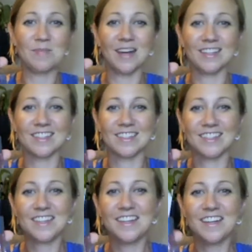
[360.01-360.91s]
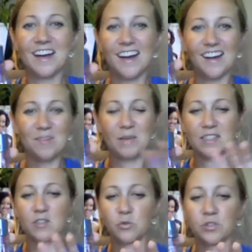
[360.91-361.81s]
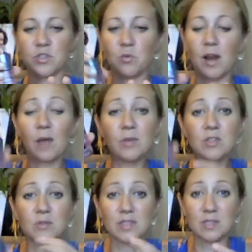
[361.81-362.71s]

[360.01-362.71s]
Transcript: best tool. So what I would do at this